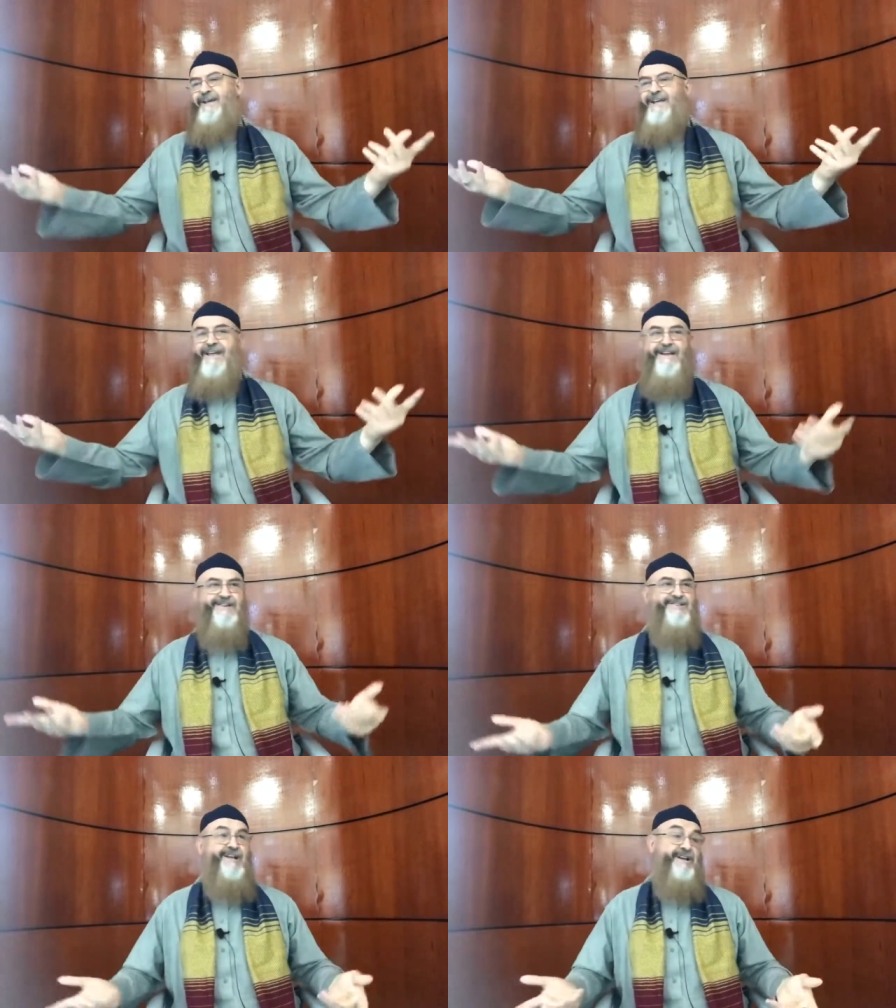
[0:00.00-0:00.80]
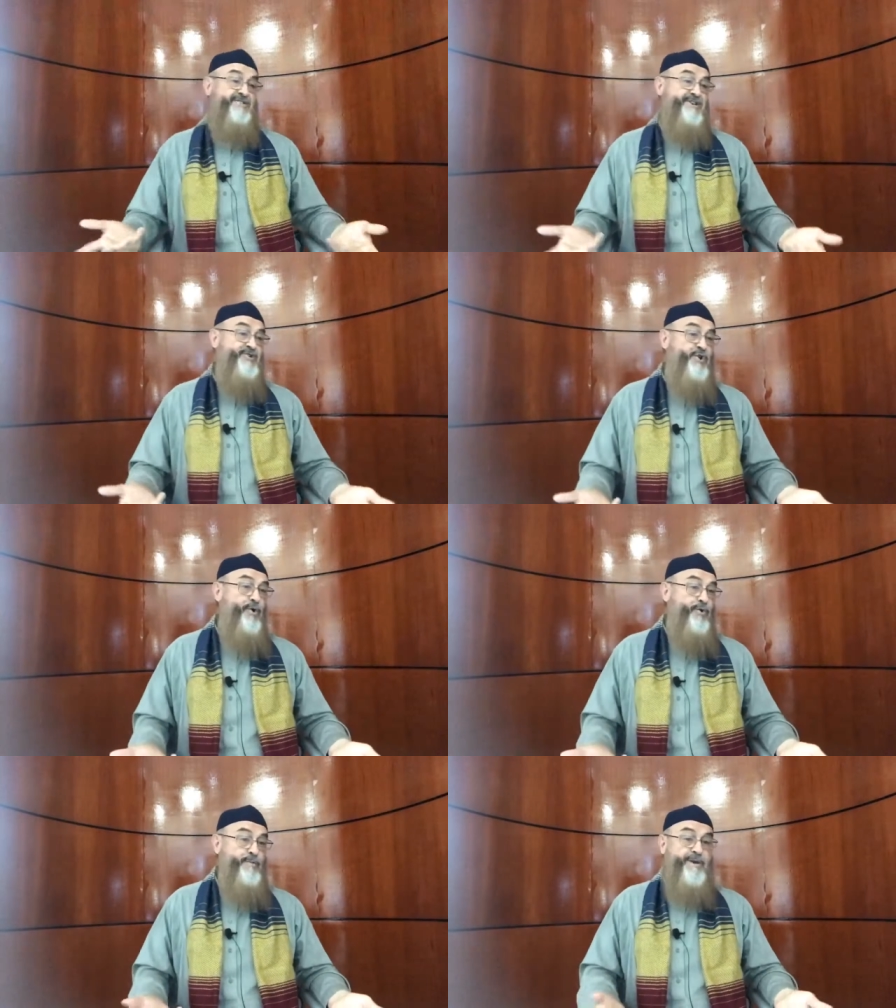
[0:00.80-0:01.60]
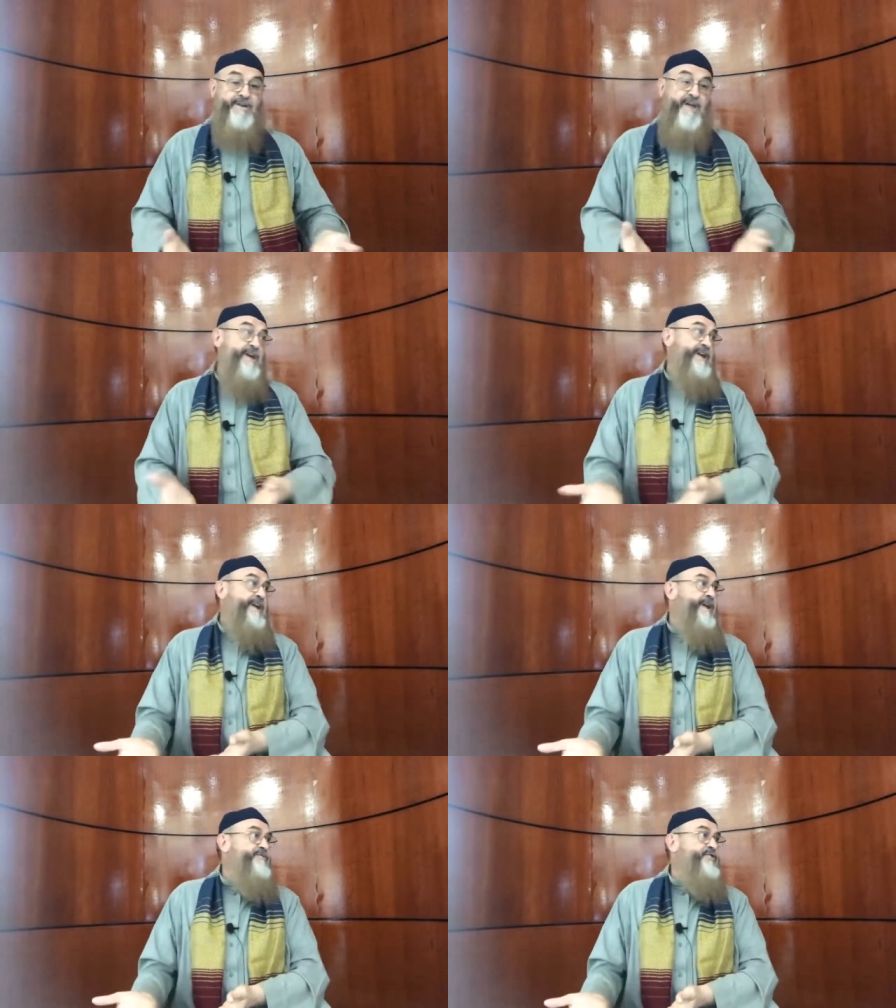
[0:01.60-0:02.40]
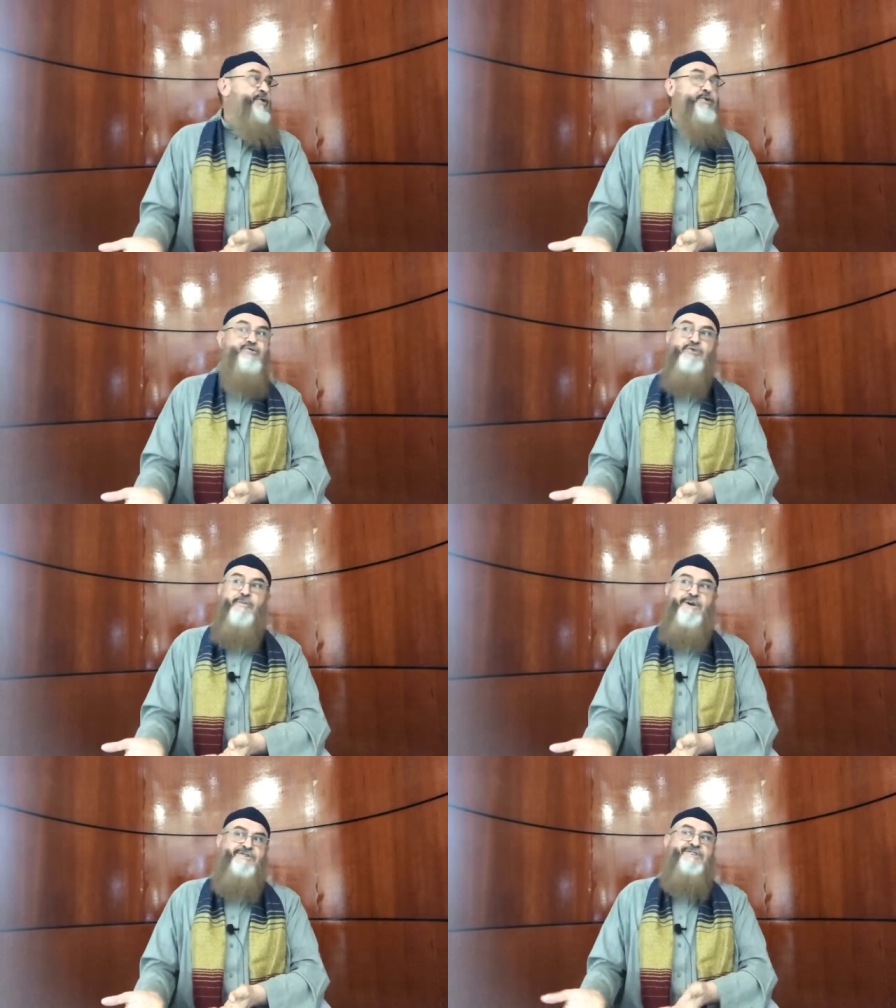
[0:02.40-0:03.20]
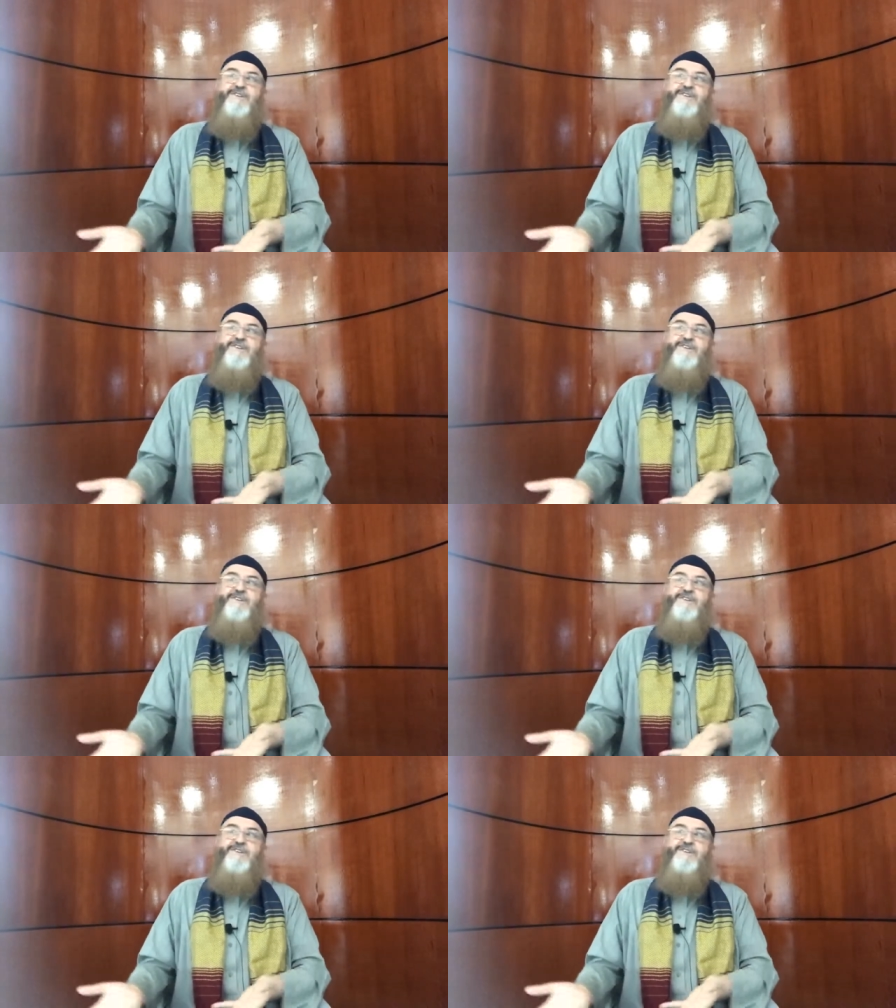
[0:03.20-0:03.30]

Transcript: the king is like, it's a joke, but he loves the horse too much. He